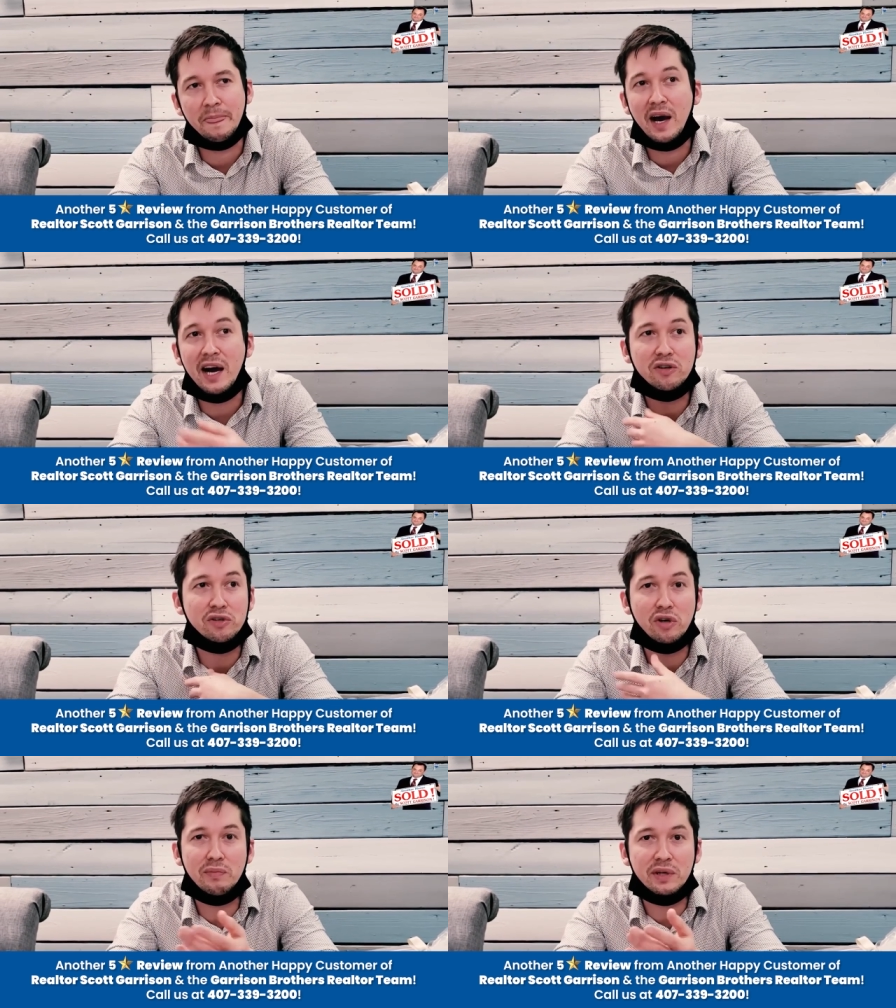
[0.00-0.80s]
Thanks for the
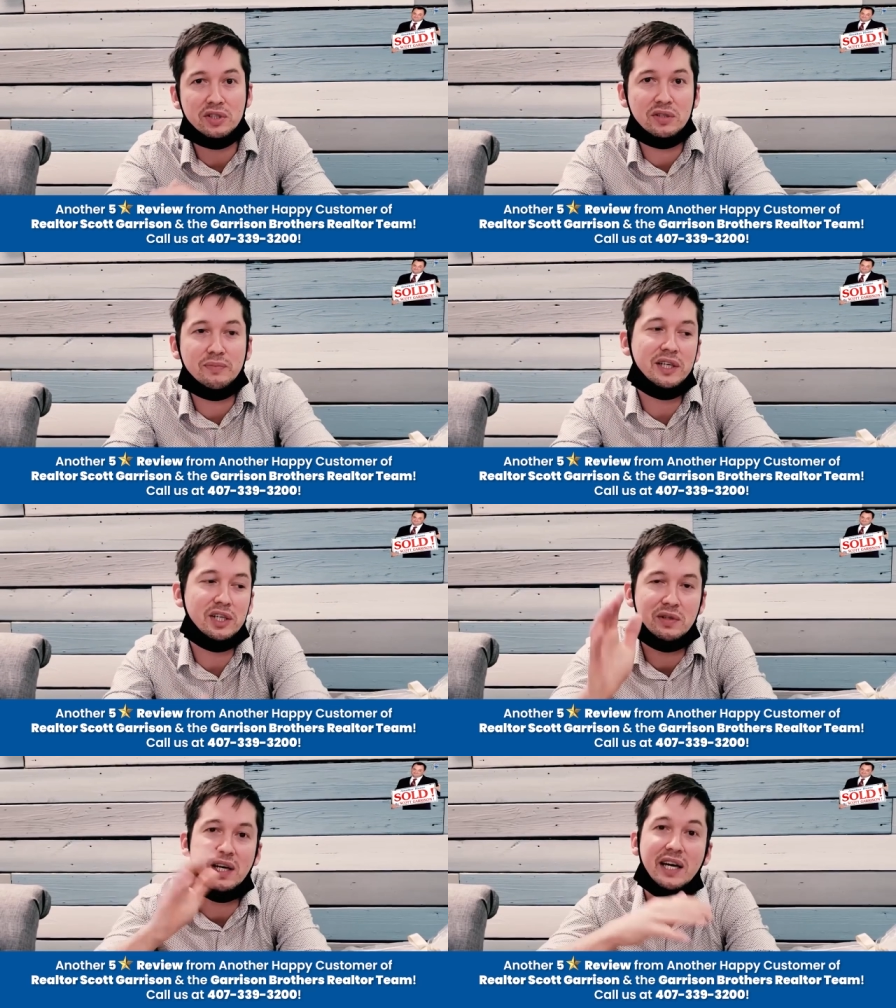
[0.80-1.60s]
kind words. Much. But
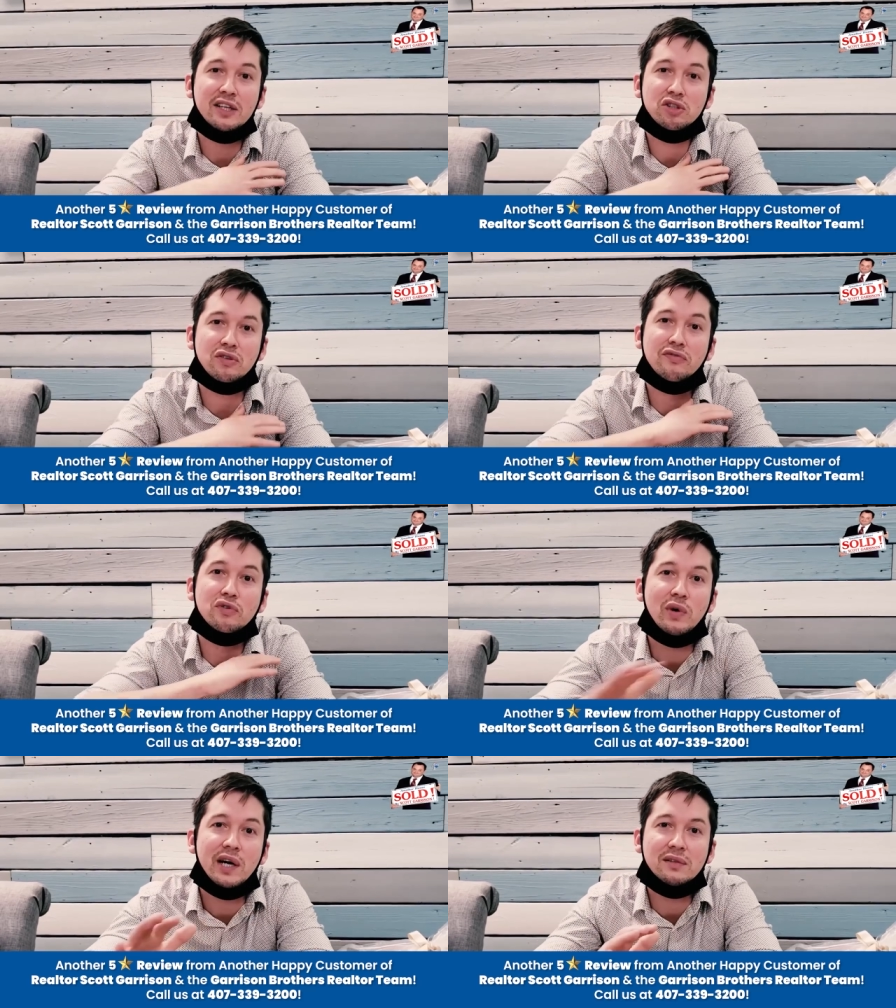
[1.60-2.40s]
anyway, I can thanks talk for,
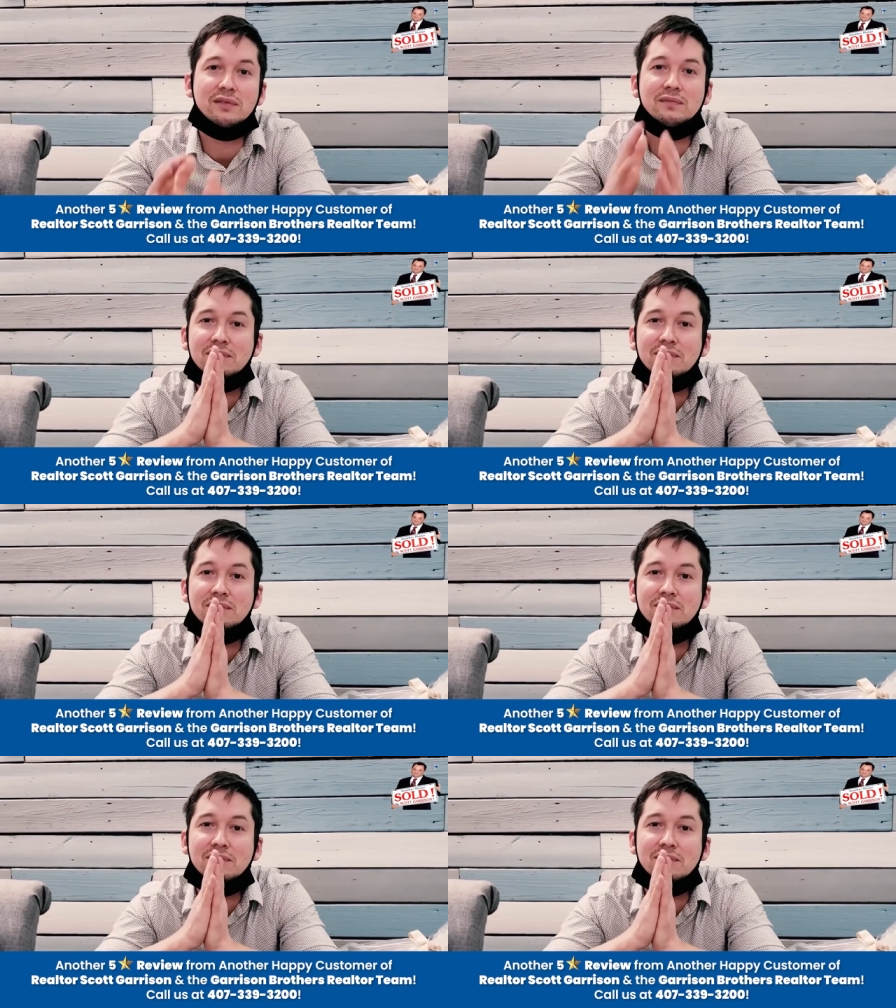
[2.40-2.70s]
the for Words.